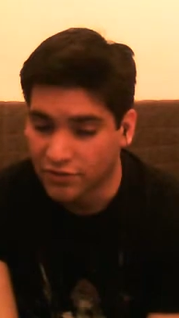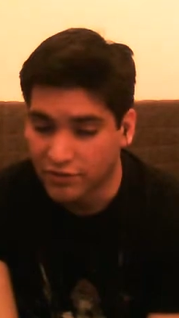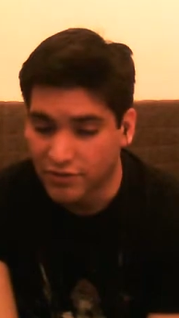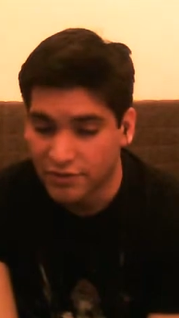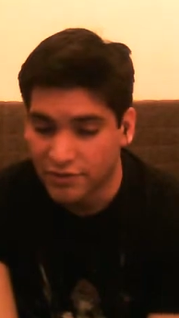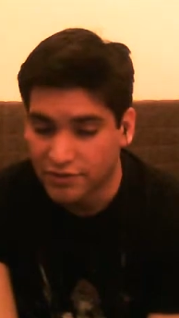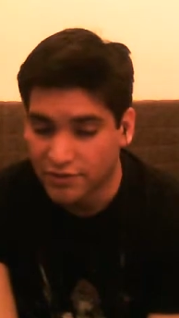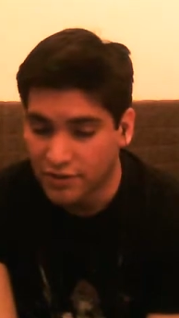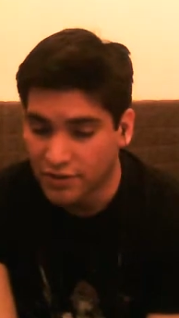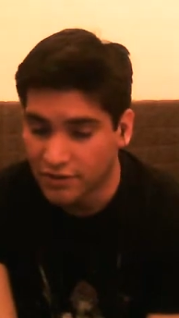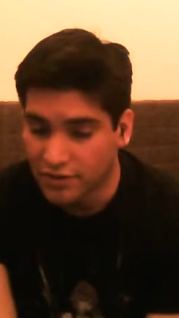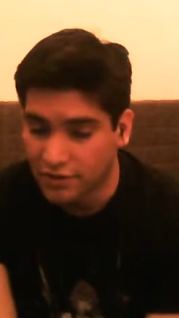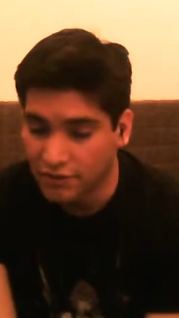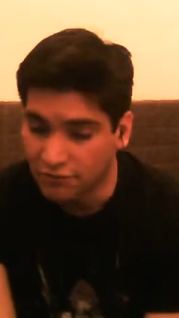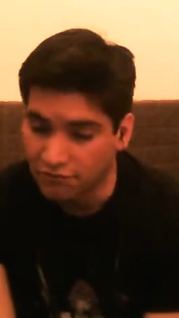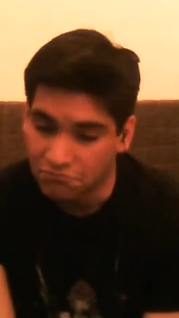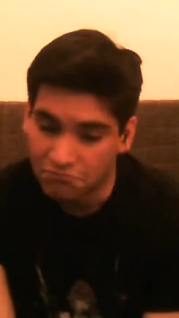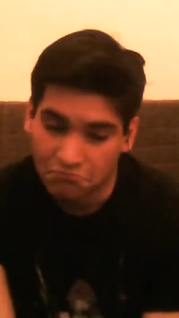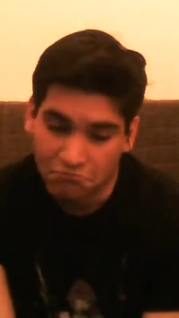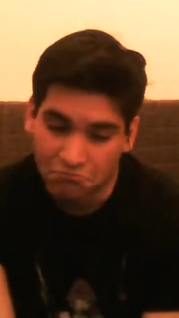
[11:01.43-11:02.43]
cigarette,
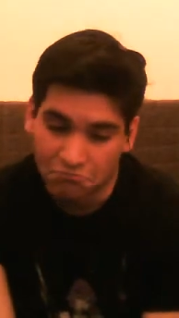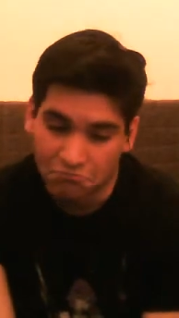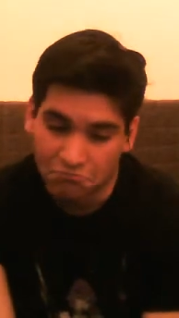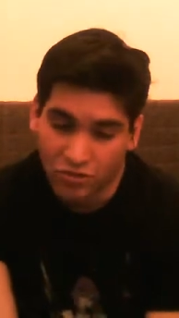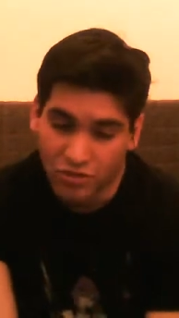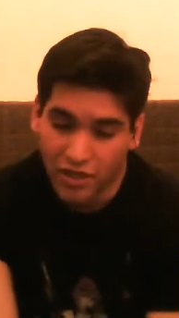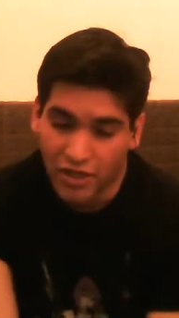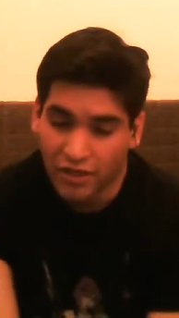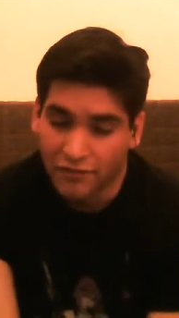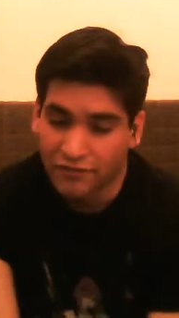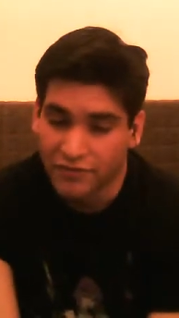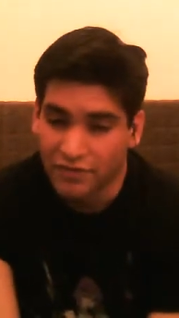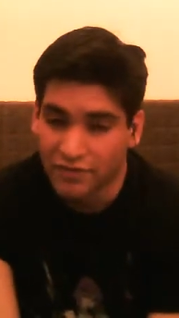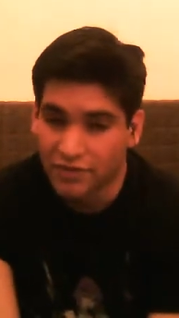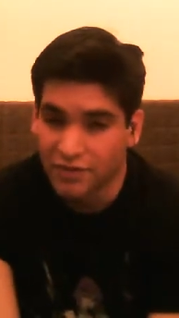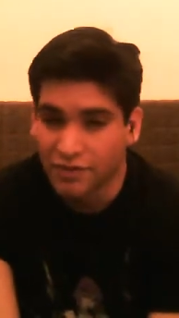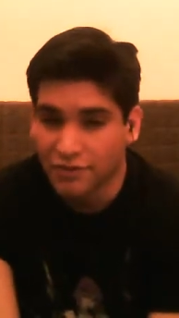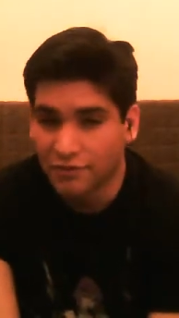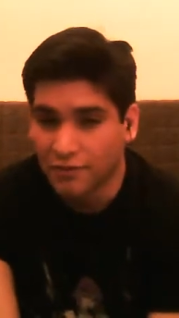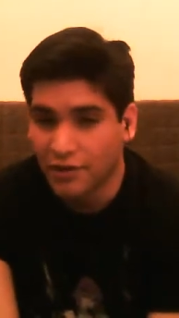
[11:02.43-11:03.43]
he didn't left.
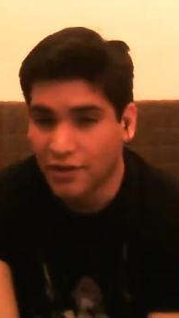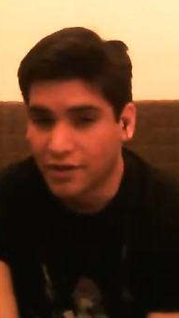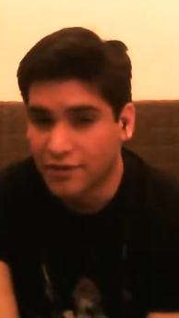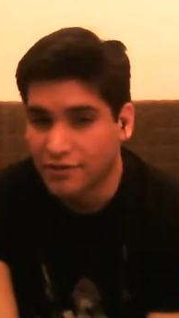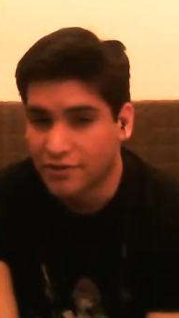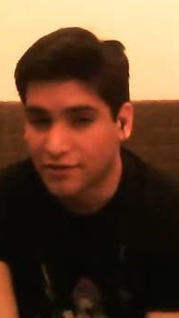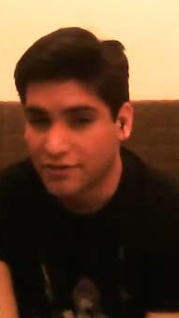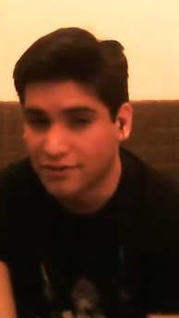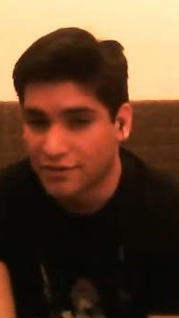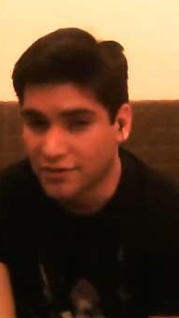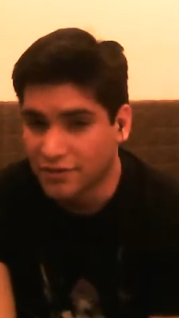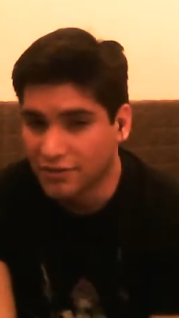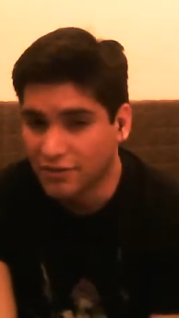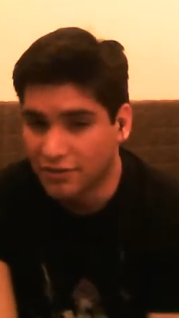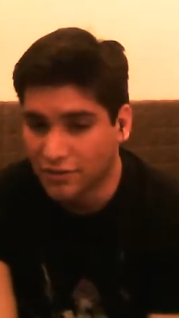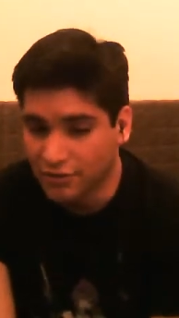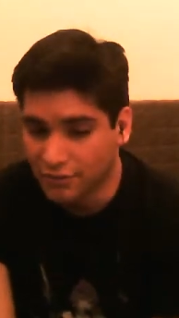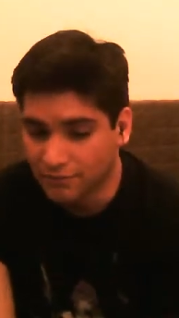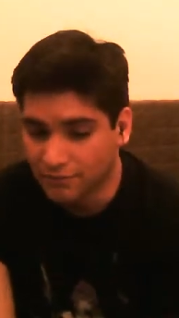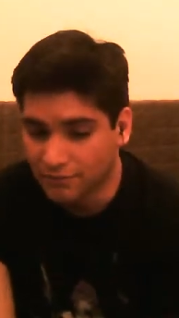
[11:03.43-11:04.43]
He was
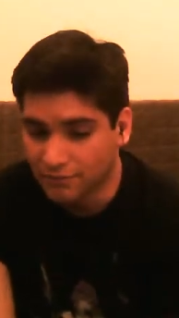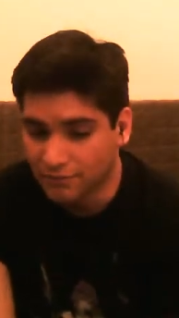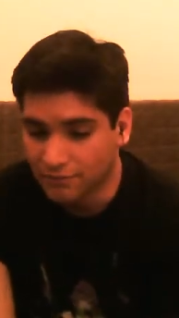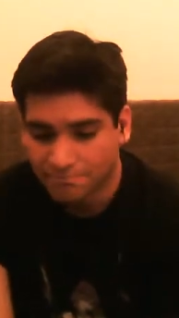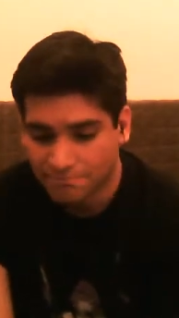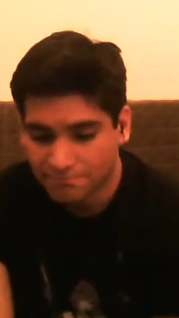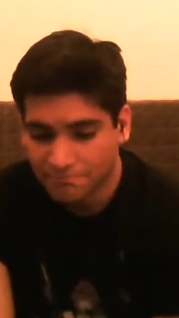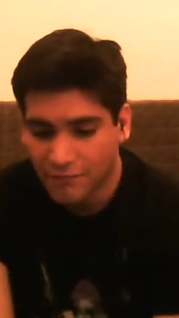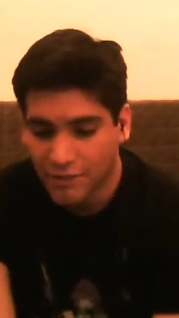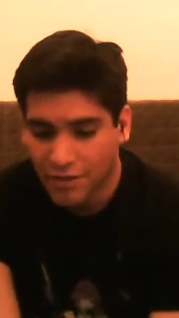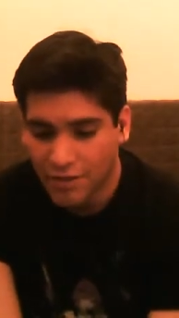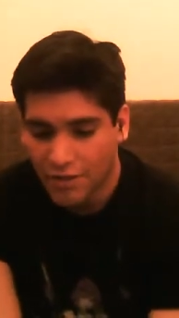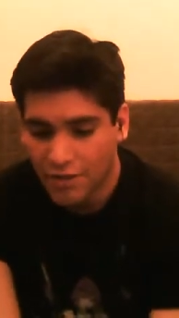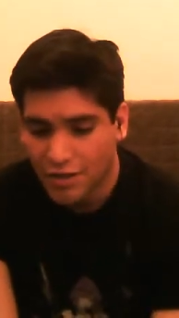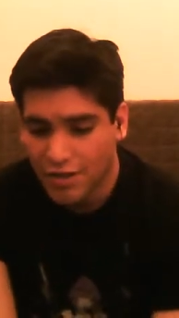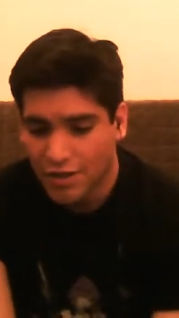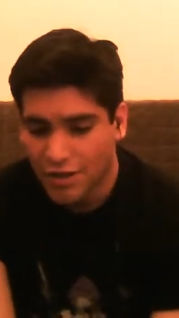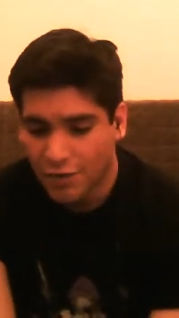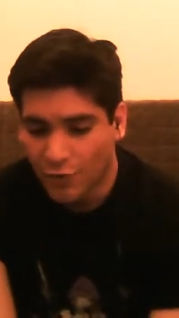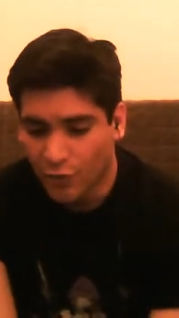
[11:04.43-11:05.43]
still
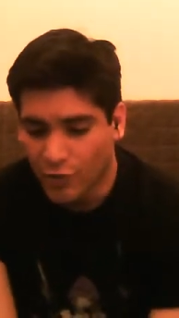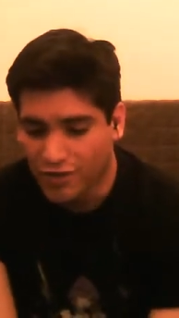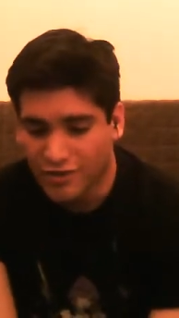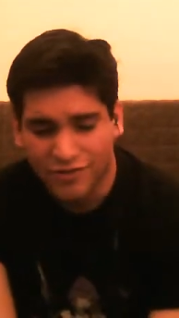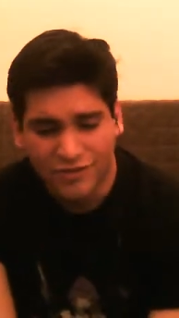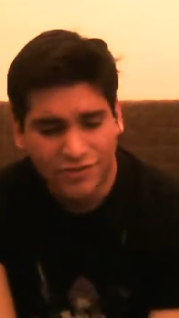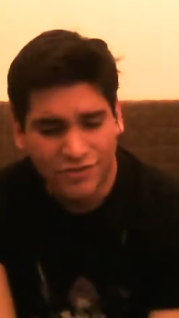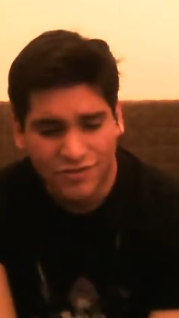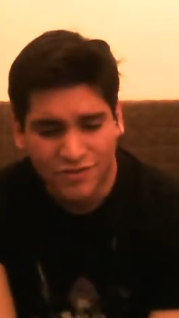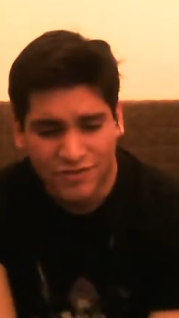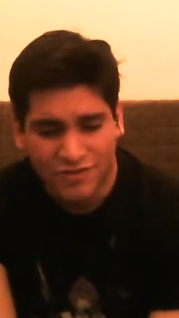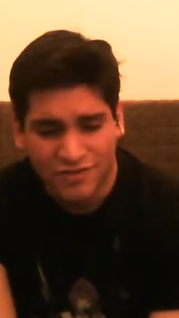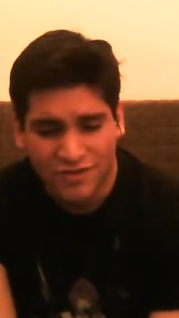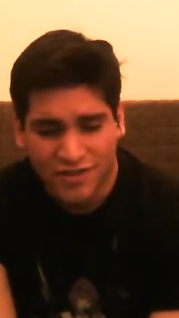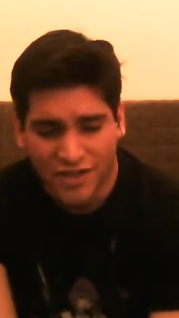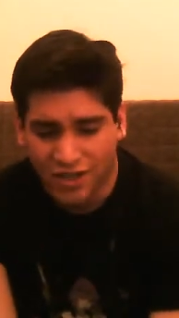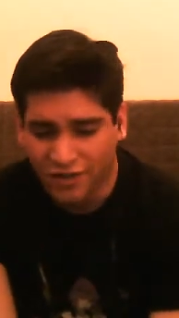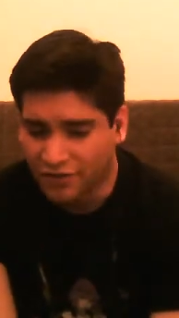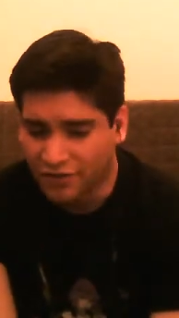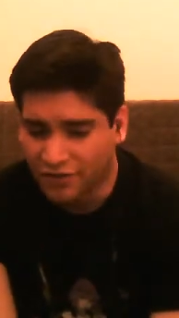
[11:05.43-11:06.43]
wanting to
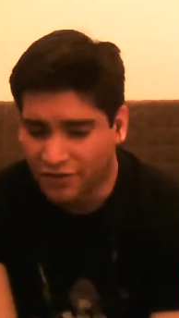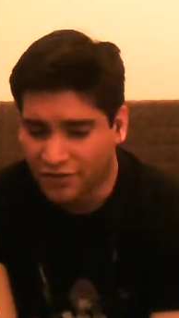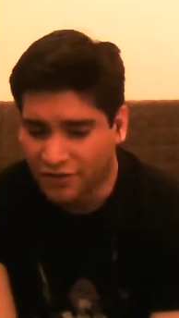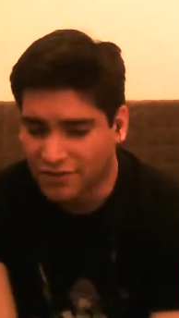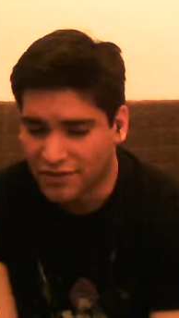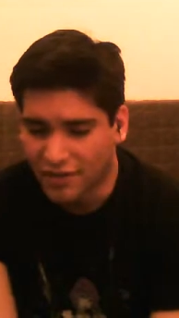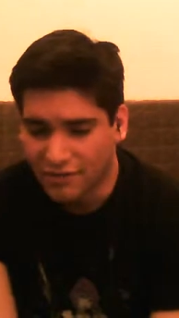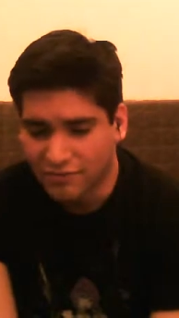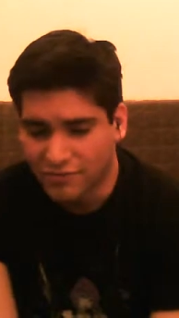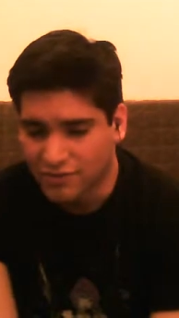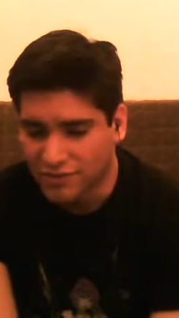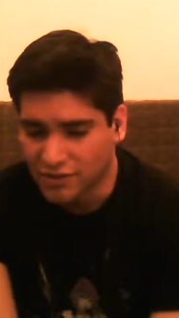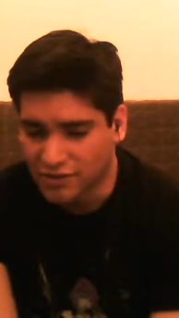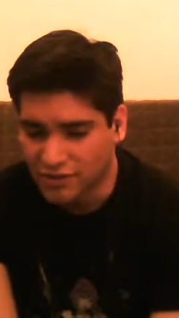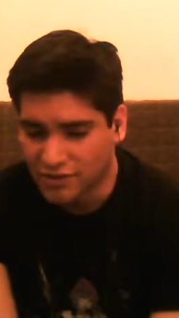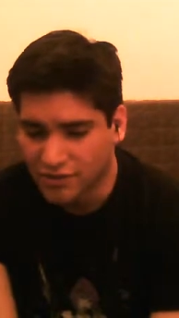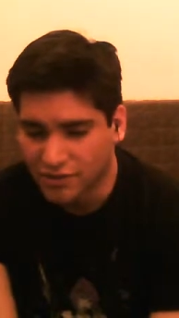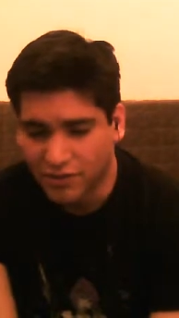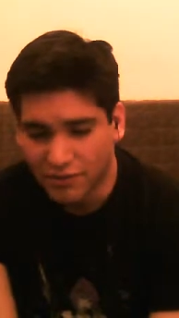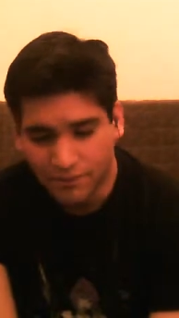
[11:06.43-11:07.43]
tell us
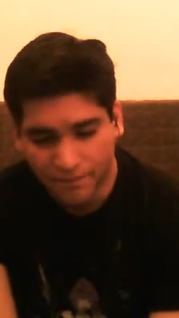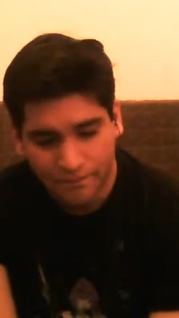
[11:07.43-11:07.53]
something.